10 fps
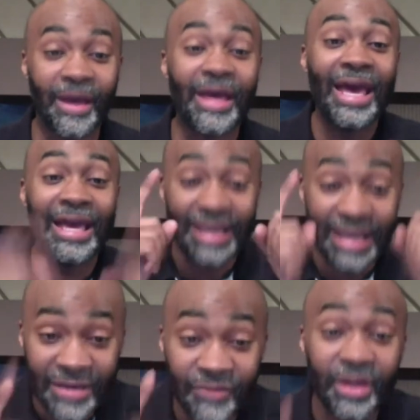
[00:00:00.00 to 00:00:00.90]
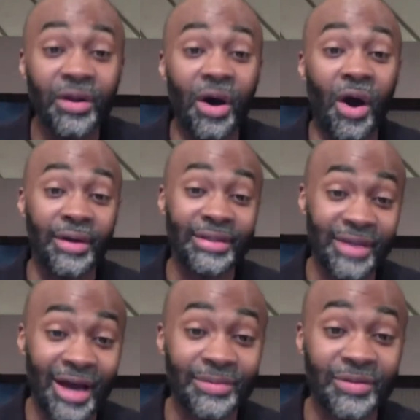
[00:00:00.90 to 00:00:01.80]
And even in the hardest
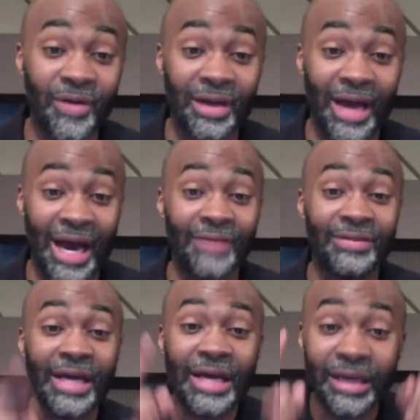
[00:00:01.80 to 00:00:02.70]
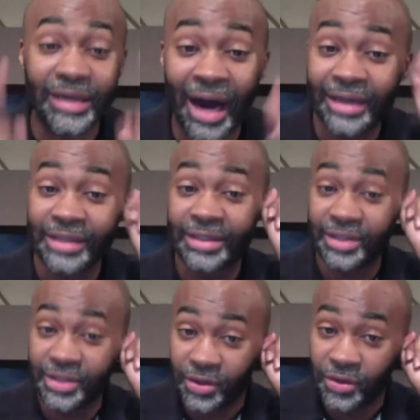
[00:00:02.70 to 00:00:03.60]
times of our lives, God is
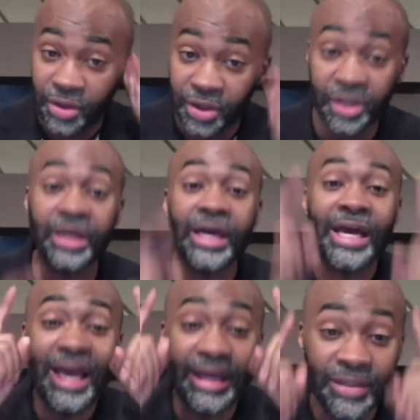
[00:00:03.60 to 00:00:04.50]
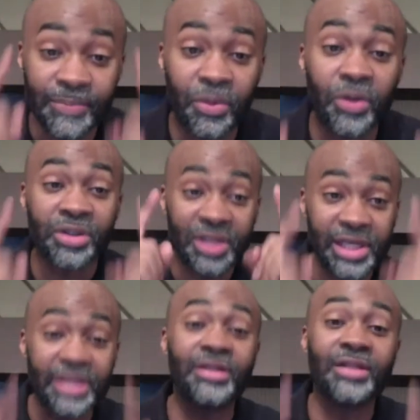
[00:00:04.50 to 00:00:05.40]
still good, and his book
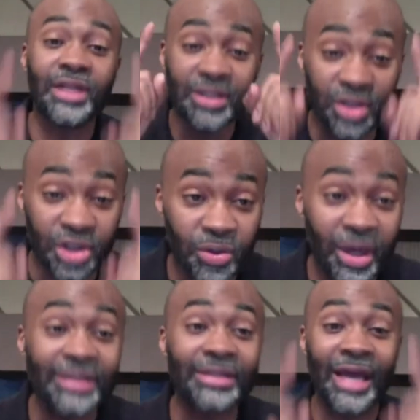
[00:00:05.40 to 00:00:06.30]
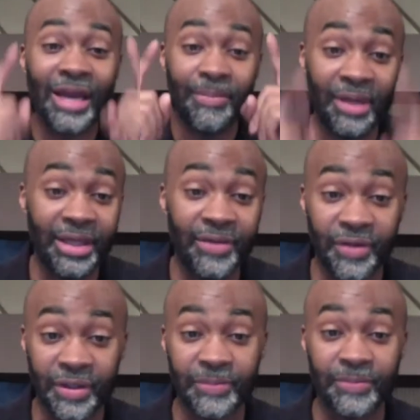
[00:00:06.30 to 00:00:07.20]
teaches us to trust and believe
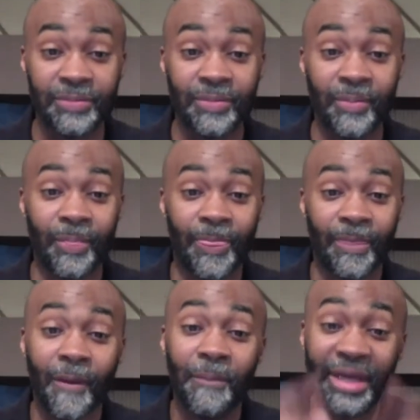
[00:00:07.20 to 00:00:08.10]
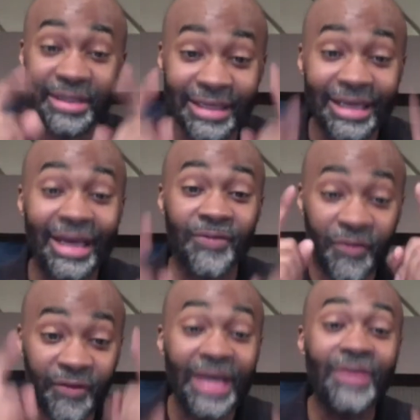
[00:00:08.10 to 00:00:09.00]
him. Because again,
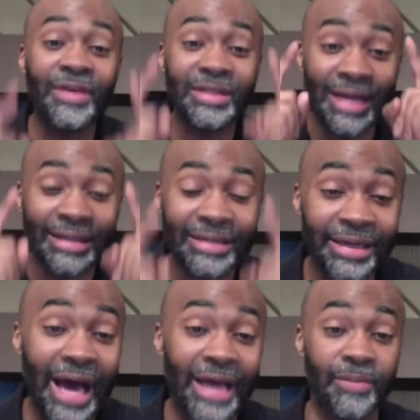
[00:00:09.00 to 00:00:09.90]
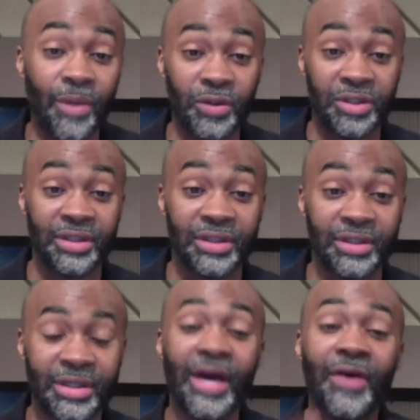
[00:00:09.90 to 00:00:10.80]
faith does not deny
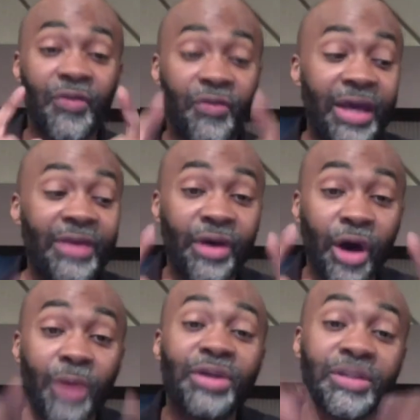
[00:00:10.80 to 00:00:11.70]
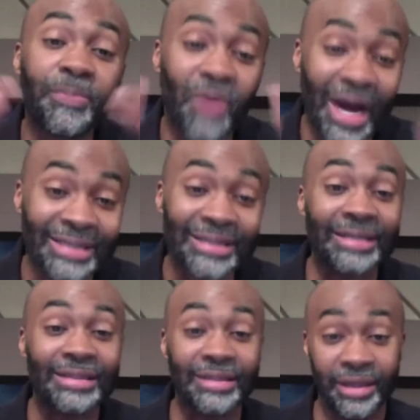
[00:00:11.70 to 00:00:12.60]
emotions. Faith helps us
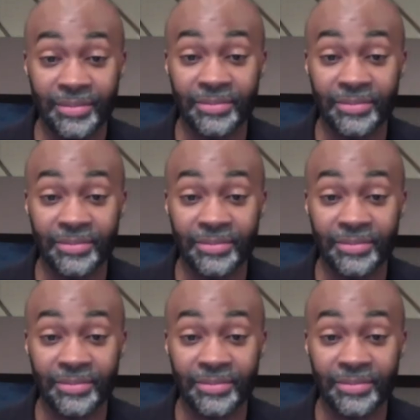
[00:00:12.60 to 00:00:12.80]
process them.